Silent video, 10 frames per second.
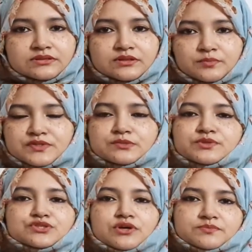possible
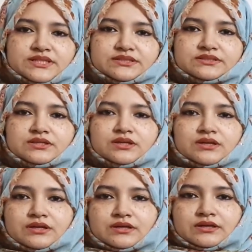to obtain.
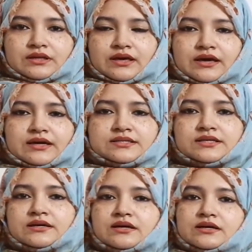And
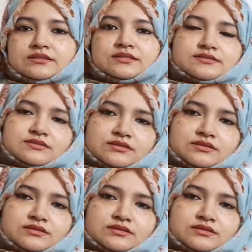this